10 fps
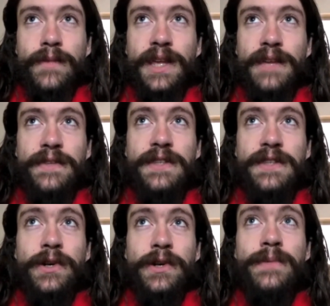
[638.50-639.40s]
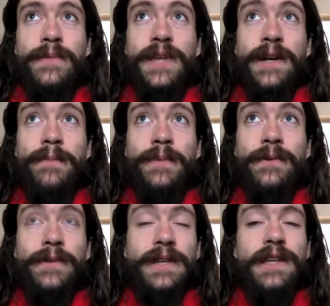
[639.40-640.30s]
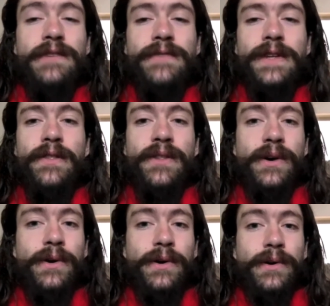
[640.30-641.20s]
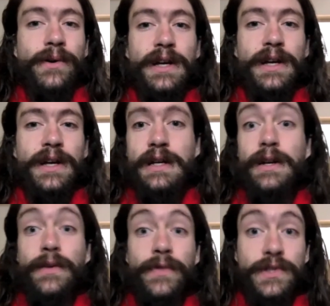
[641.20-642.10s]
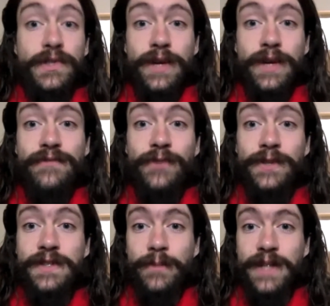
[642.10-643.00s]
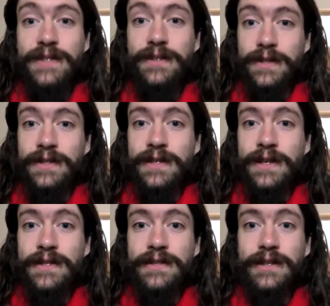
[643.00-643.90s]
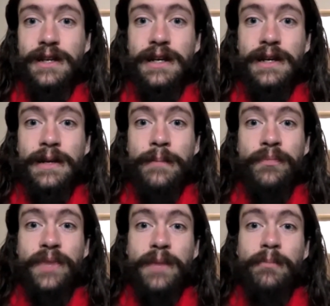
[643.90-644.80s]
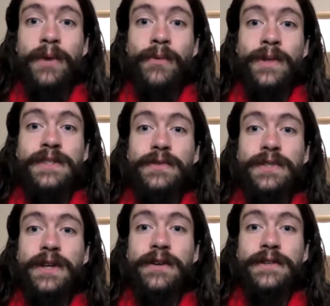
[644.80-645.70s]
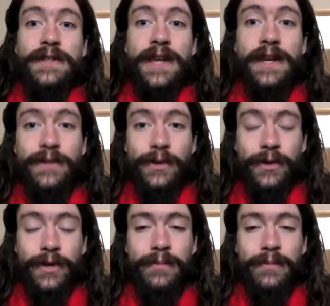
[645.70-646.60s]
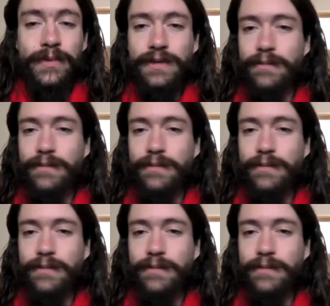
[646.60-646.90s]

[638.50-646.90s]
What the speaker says: these herbs help you even though the stressful stimuli still exist. But once you start taking the herbs,